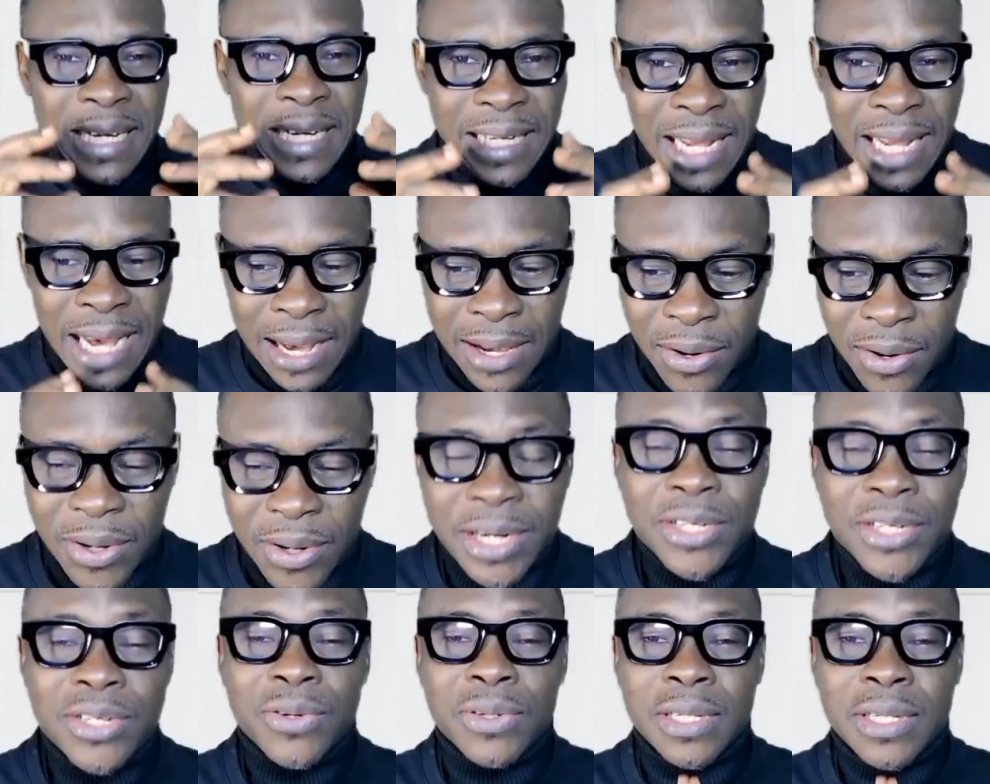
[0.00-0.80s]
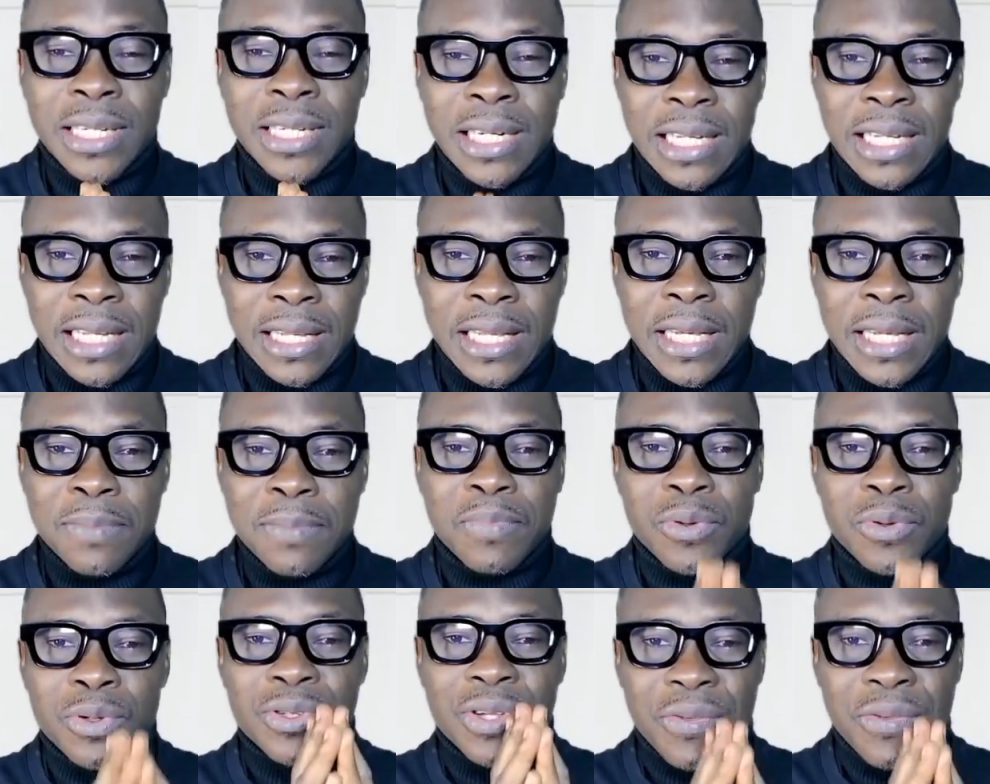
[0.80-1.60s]
according to
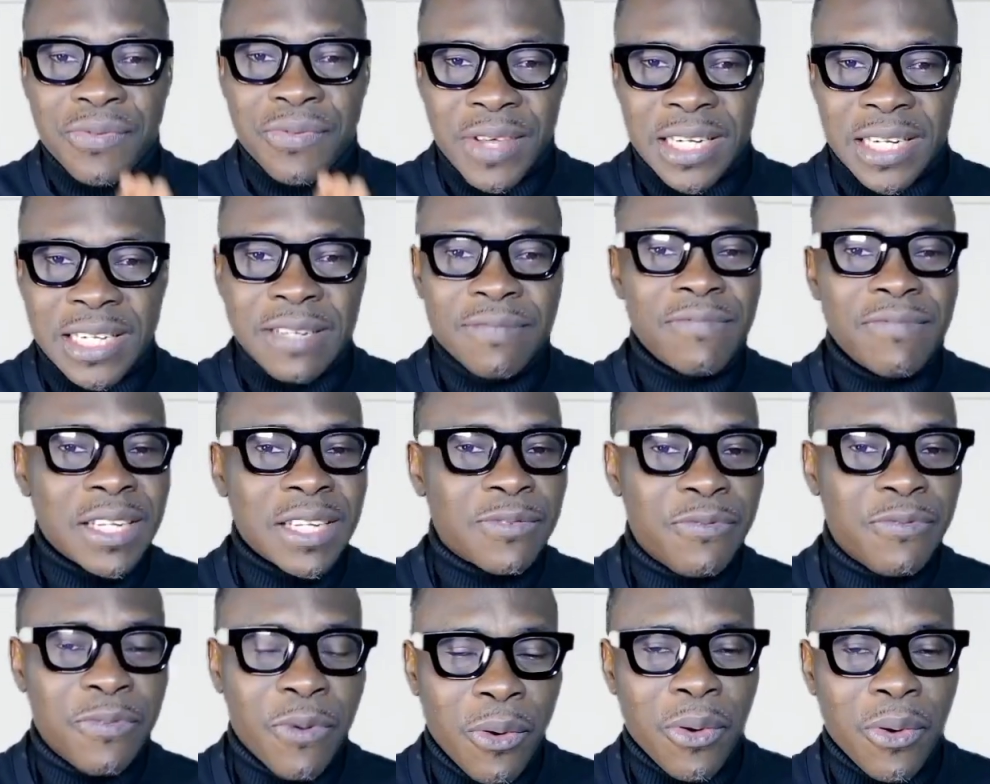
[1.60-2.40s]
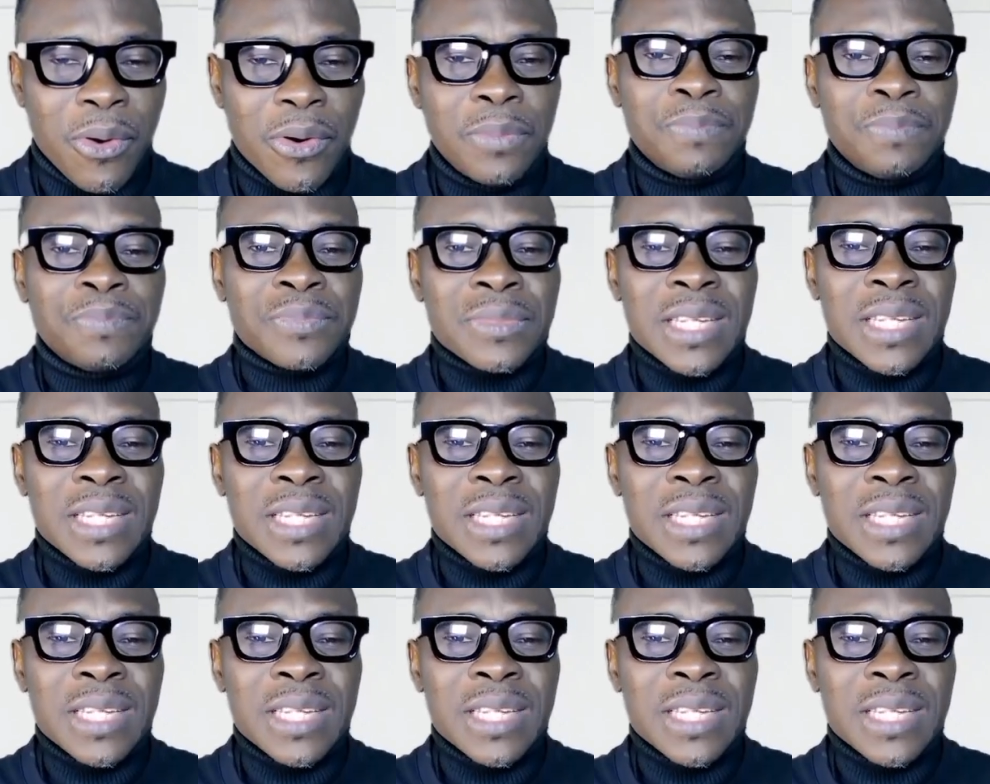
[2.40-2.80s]
Hebrews 13 verse 4,